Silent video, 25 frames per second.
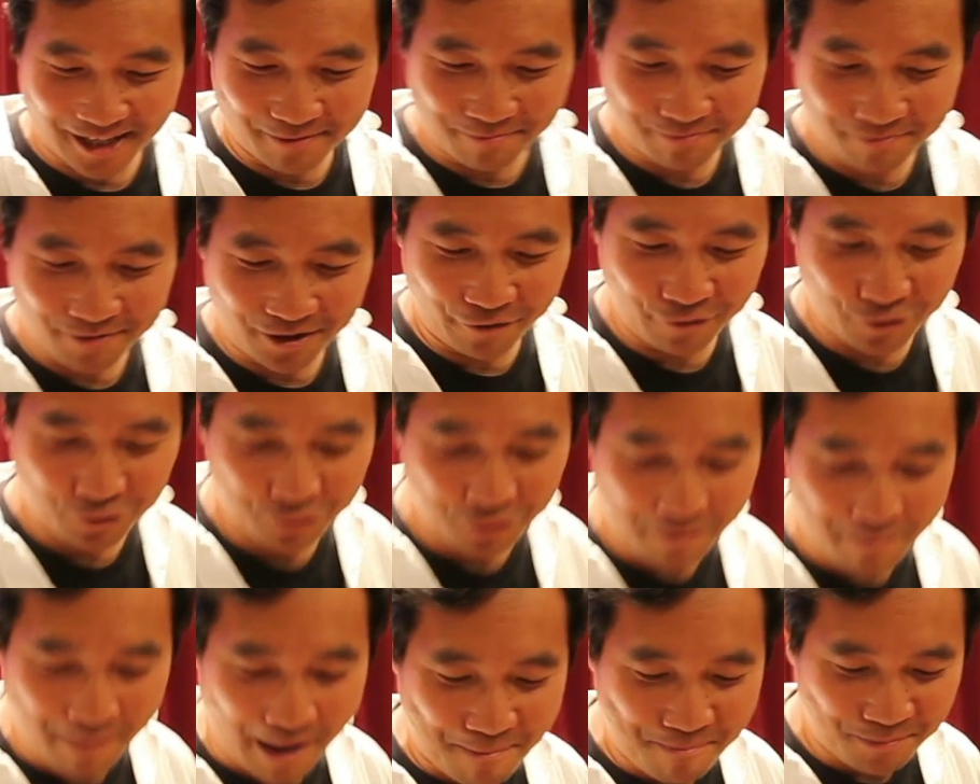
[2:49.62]
If you
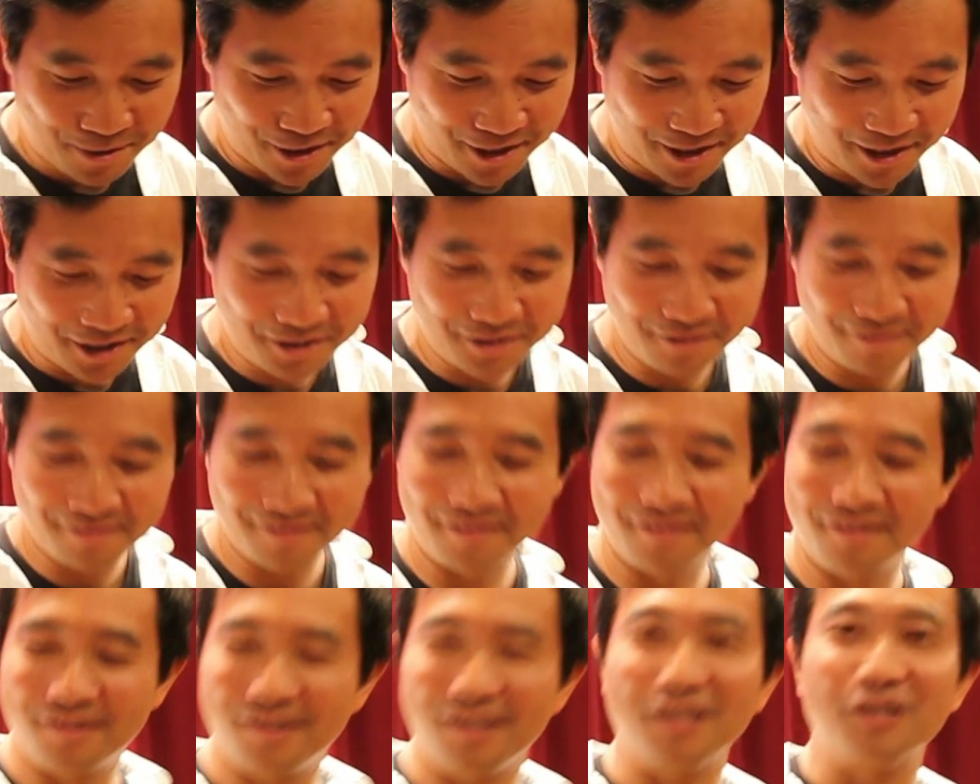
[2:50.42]
remember,
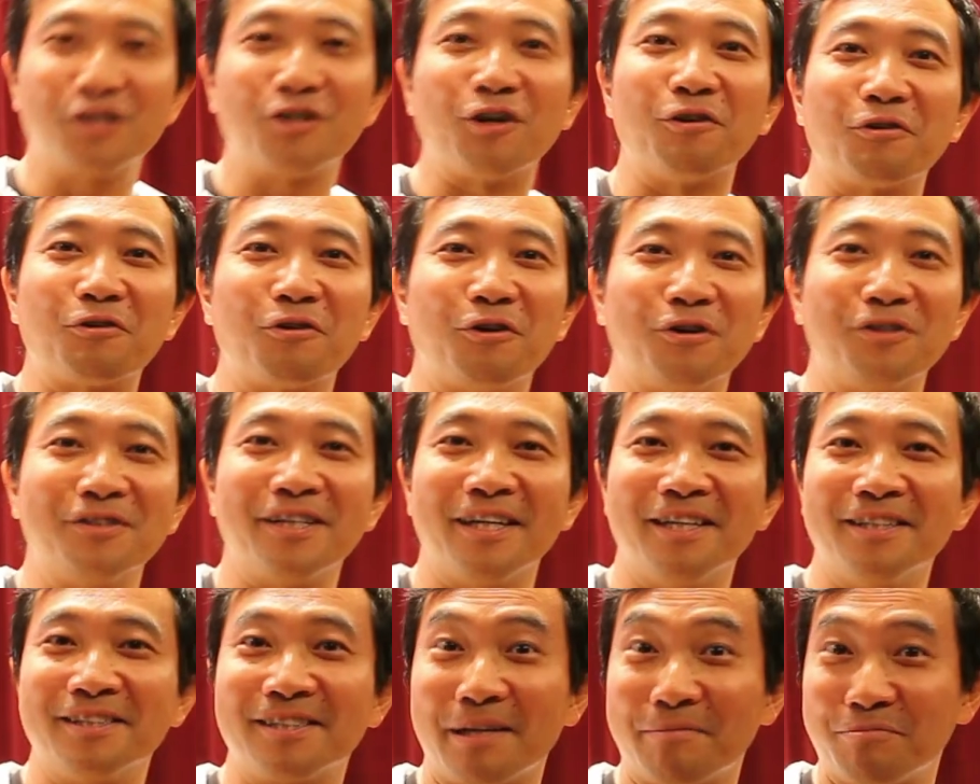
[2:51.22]
this
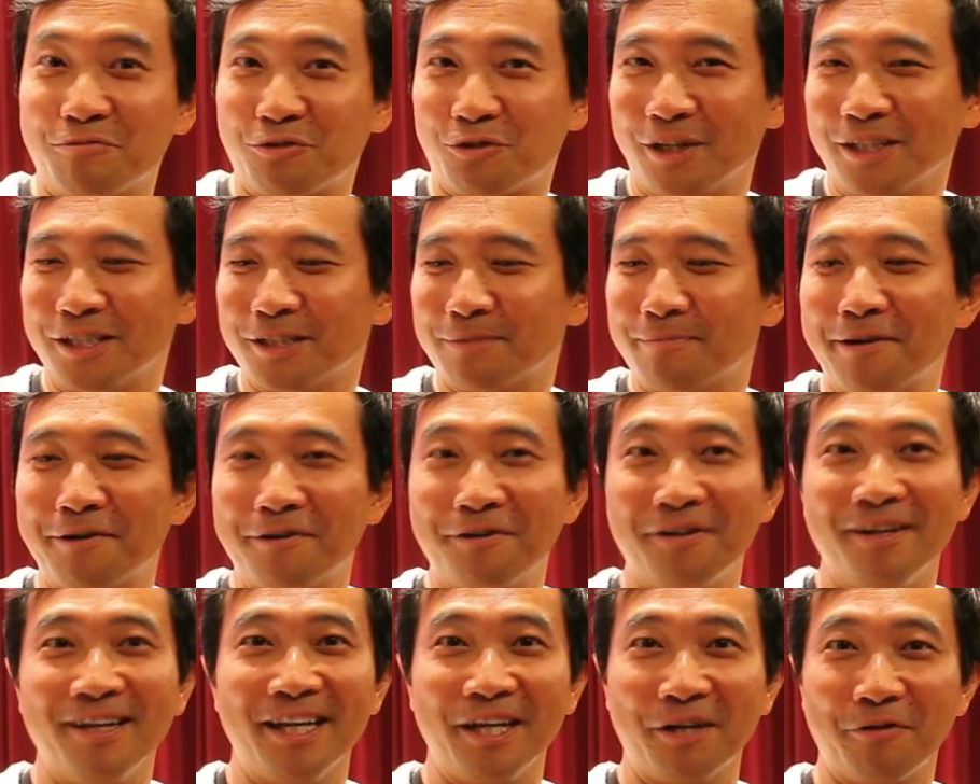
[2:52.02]
contains some
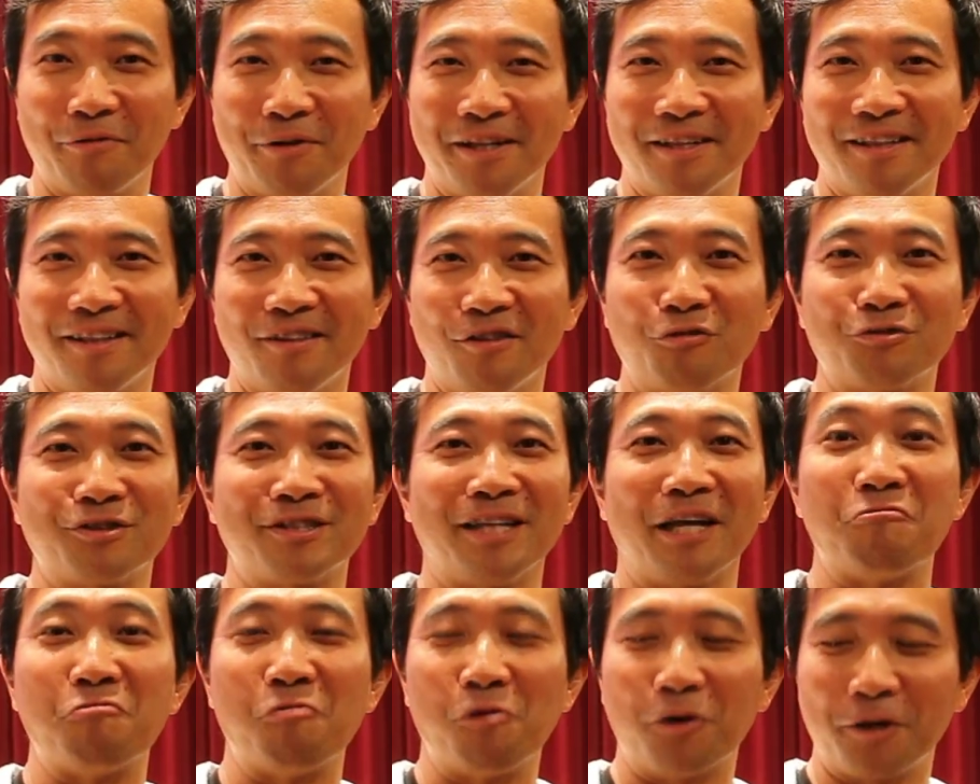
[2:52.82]
transparent liquid. It looks
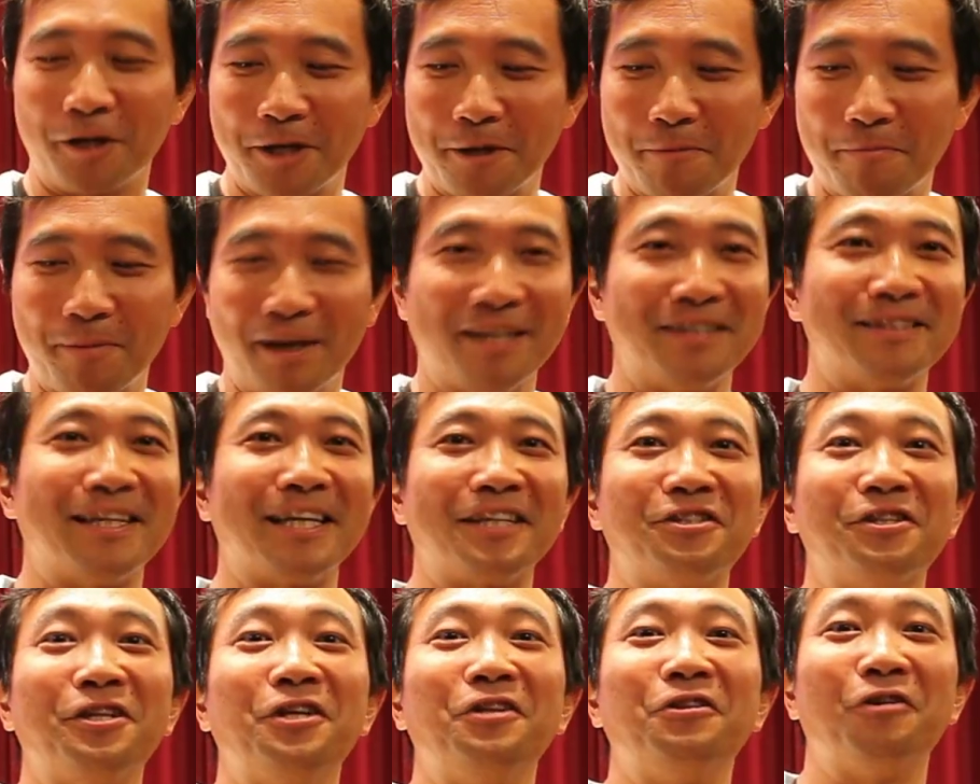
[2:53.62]
like water, but it's
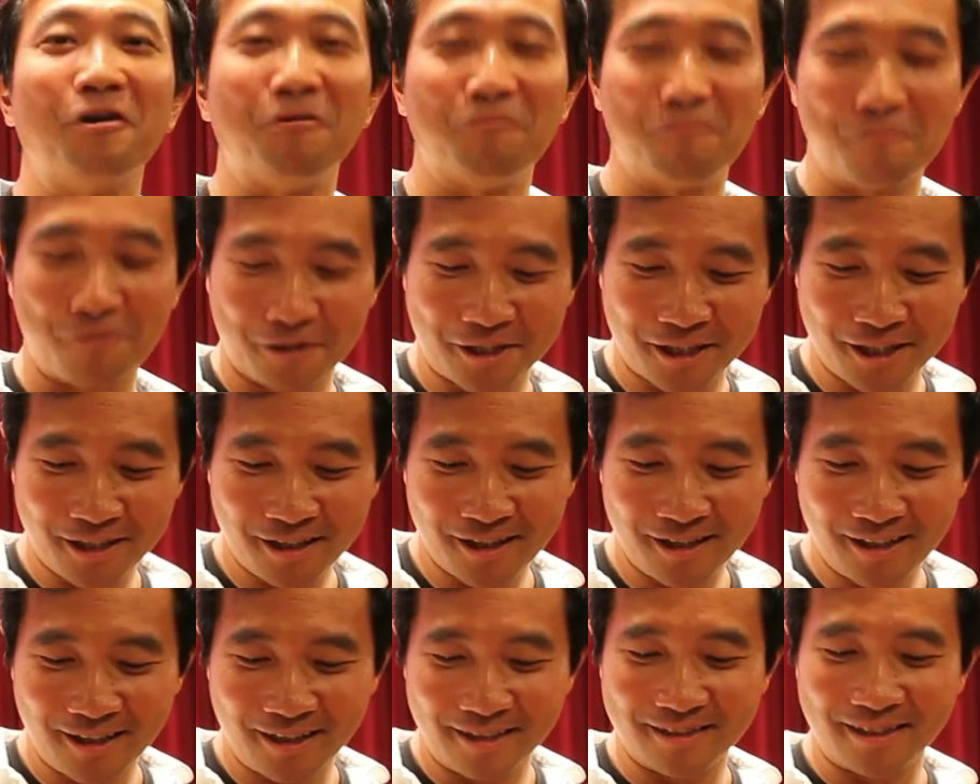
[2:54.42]
actually not water.
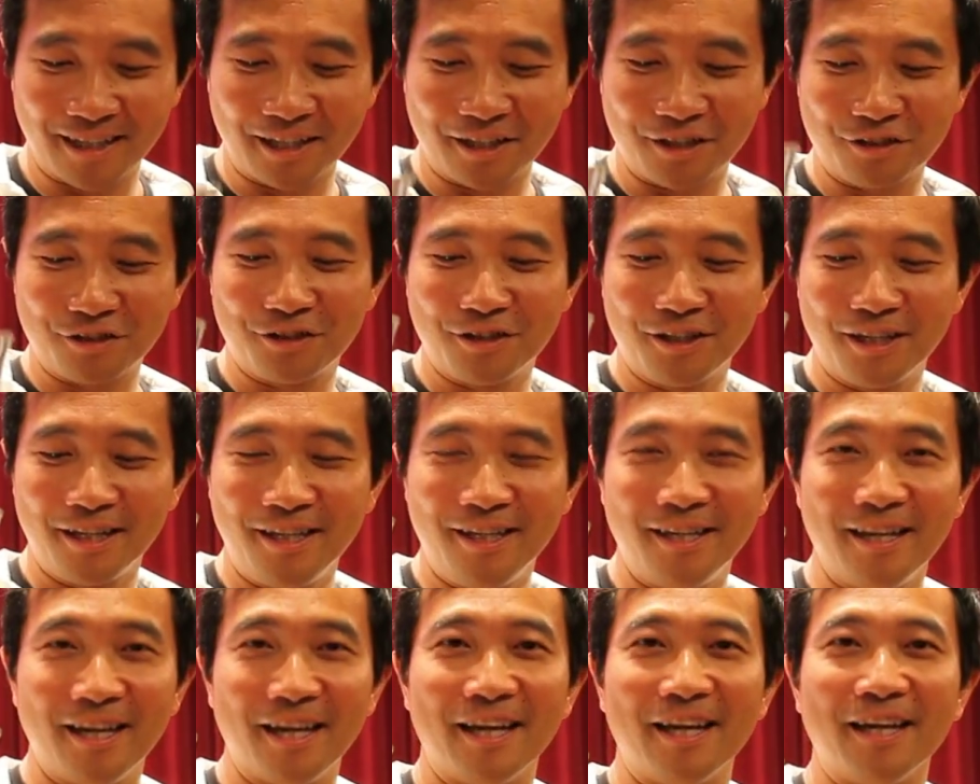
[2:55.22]
It's actually
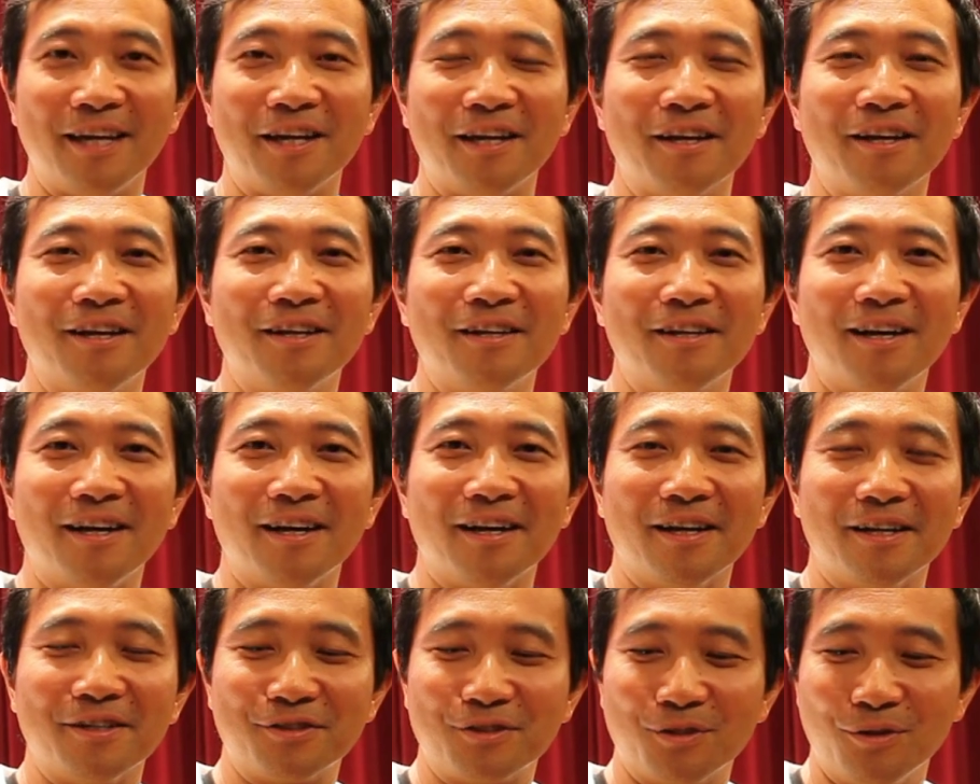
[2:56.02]
a
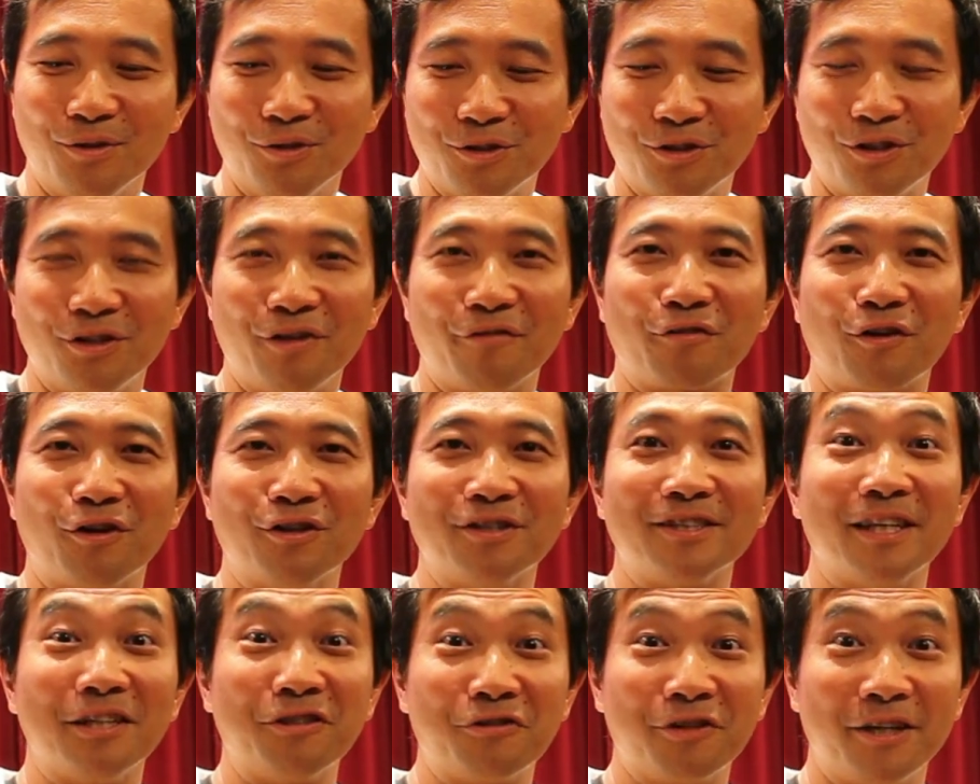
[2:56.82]
solution of
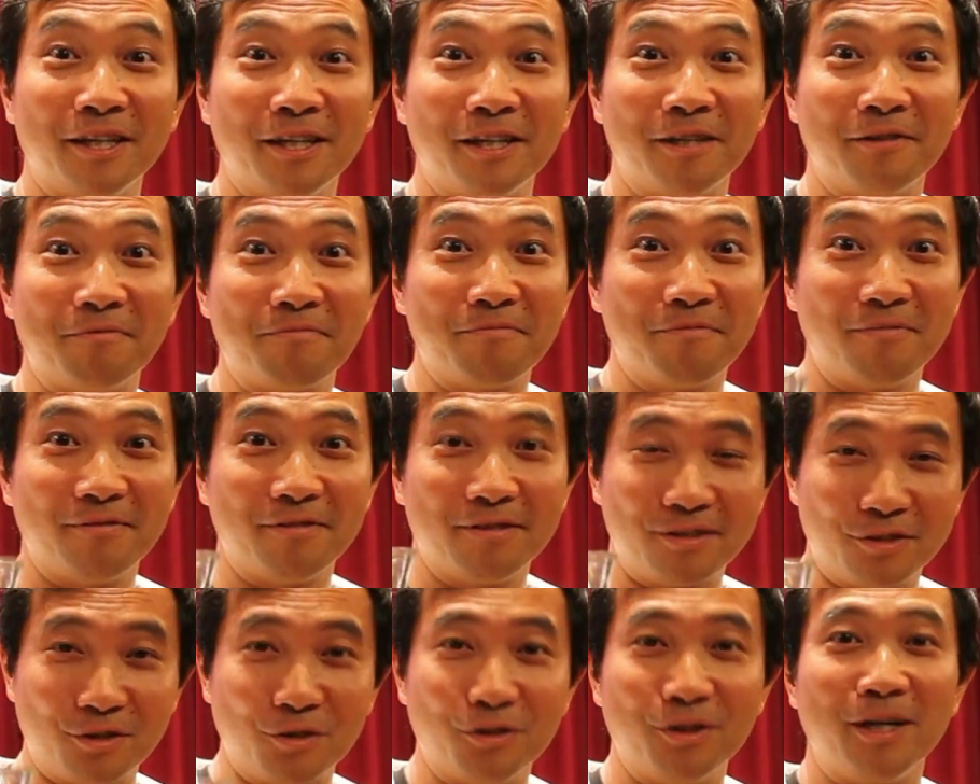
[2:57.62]
concentrated
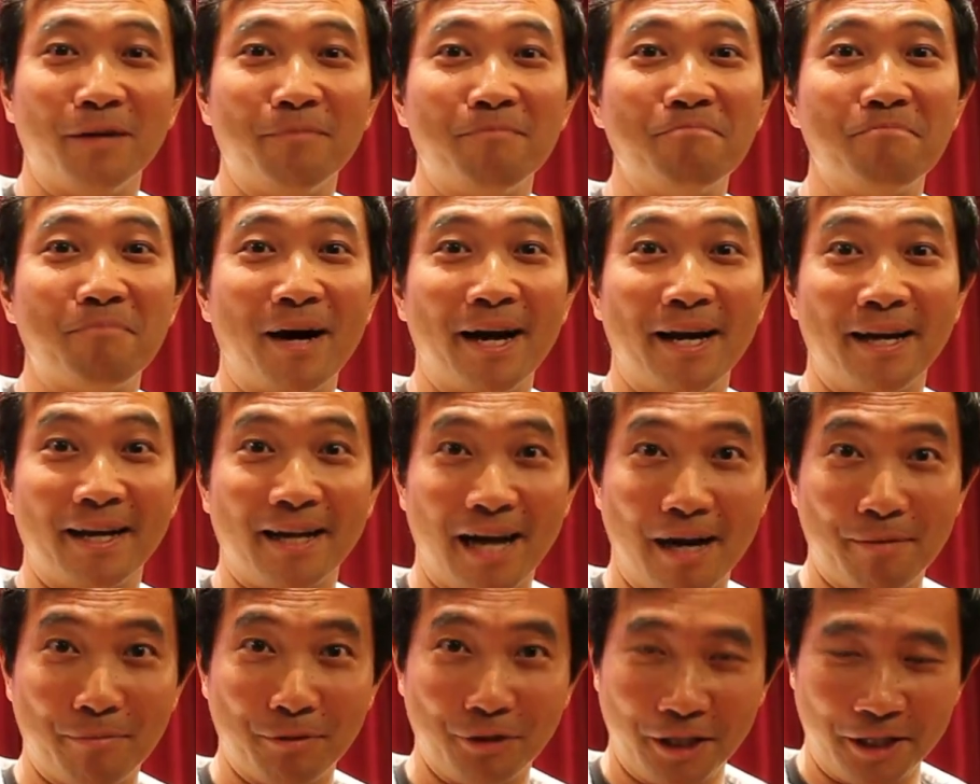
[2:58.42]
sodium
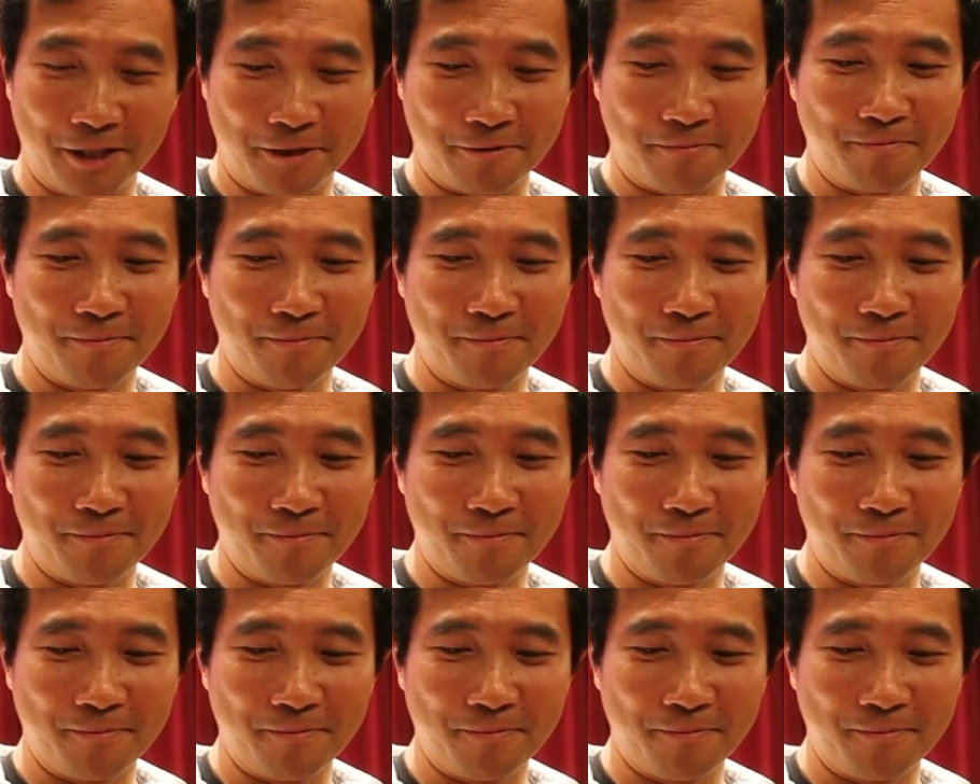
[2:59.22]
bicarbonate.